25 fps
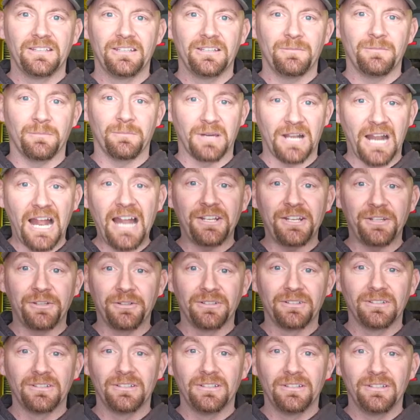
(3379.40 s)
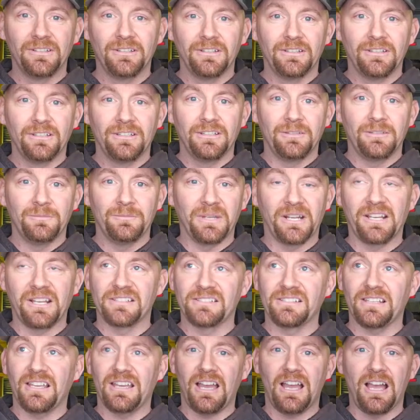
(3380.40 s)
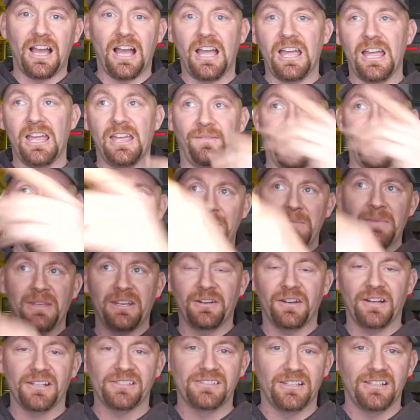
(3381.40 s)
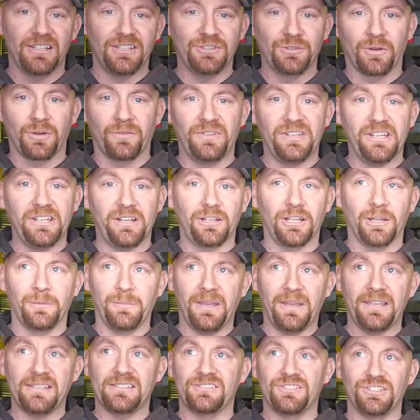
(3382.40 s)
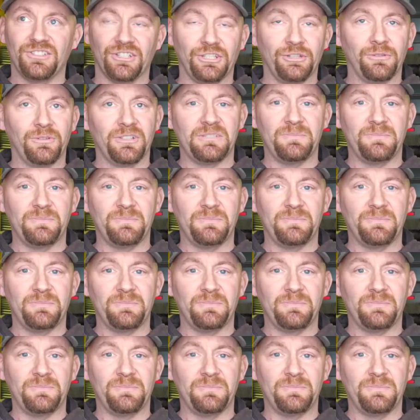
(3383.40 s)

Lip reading: But I do, because if I'm interested in your vehicle and messaging you,